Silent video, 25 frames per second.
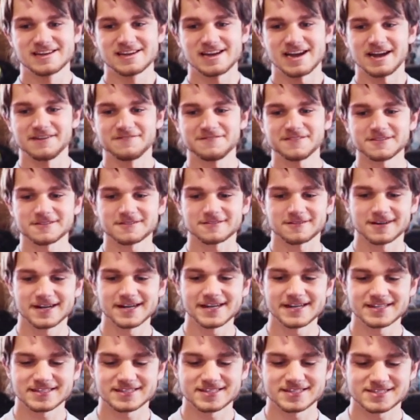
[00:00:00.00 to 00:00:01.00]
I feel
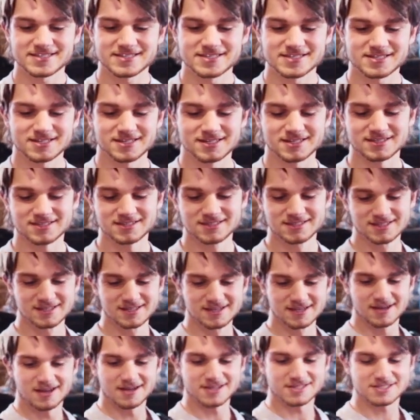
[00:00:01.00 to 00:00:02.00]
great. This is a,
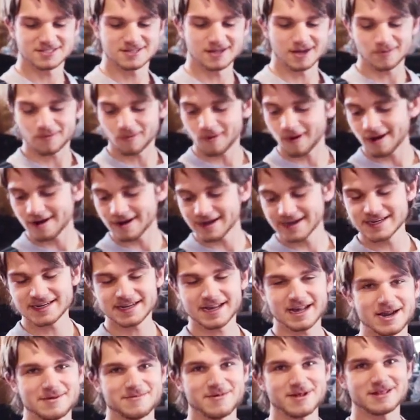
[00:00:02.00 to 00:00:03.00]
a stud walleye, and to
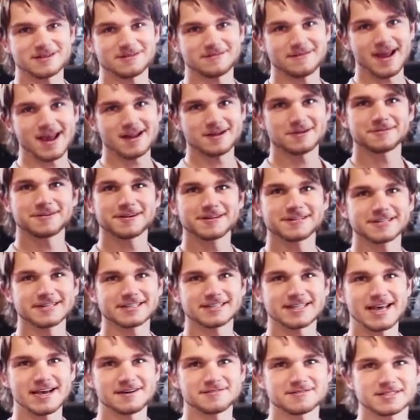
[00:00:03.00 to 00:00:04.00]
get him on the rattle reel like
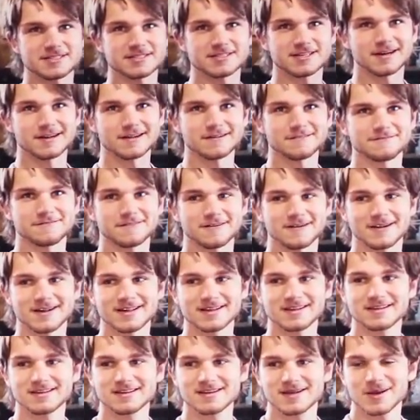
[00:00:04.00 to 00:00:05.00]
that was a ton of fun.